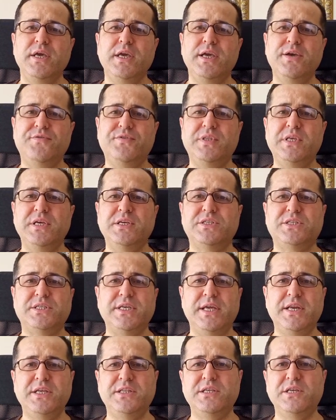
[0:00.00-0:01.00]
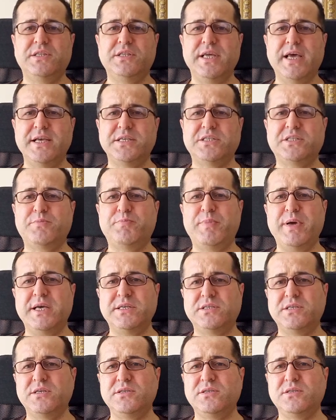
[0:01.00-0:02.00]
If the sanity test
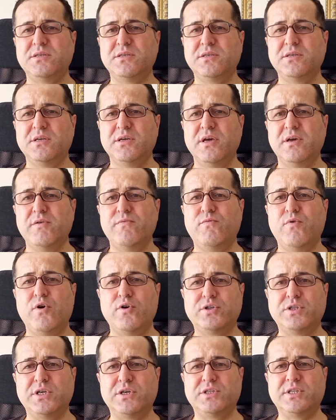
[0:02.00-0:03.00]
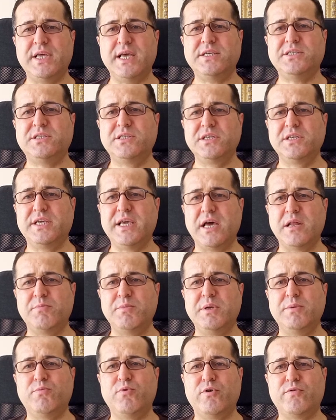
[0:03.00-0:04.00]
passes, further testing can
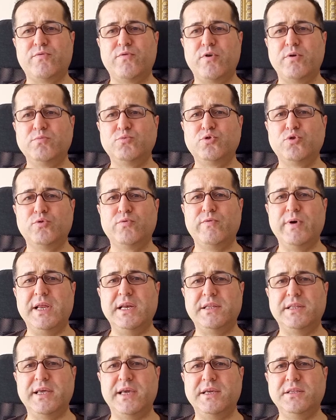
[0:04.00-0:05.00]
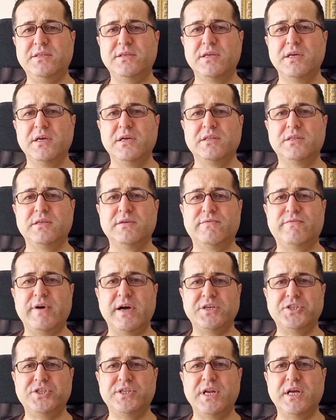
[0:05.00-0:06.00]
be performed to validate the
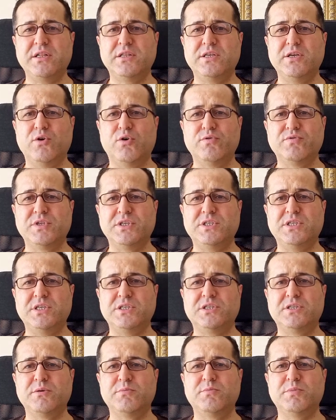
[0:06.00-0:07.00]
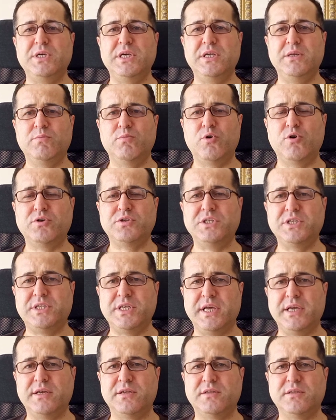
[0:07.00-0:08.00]
functionality of the system in more
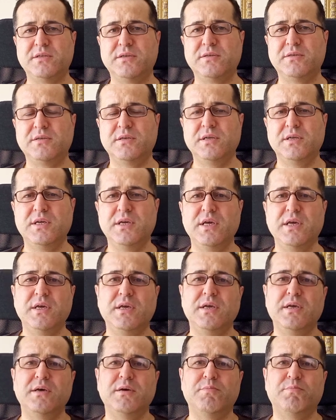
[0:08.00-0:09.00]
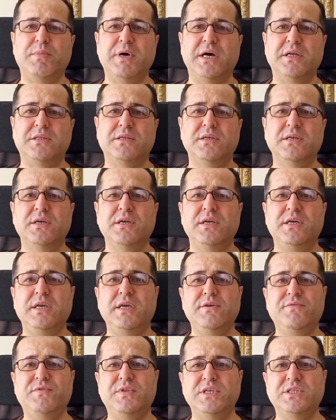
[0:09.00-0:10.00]
detail. But
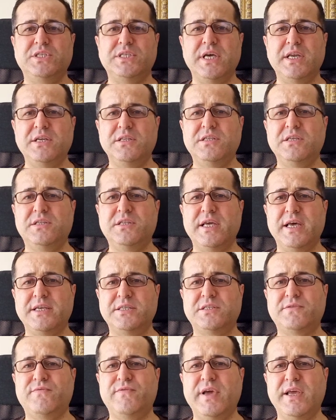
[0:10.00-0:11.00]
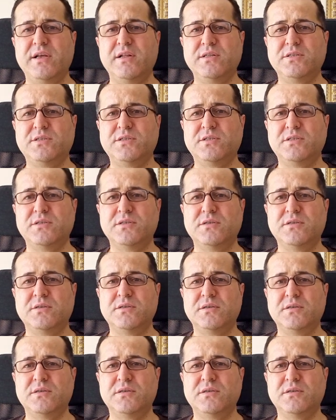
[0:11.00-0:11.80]
if the sanity test fails,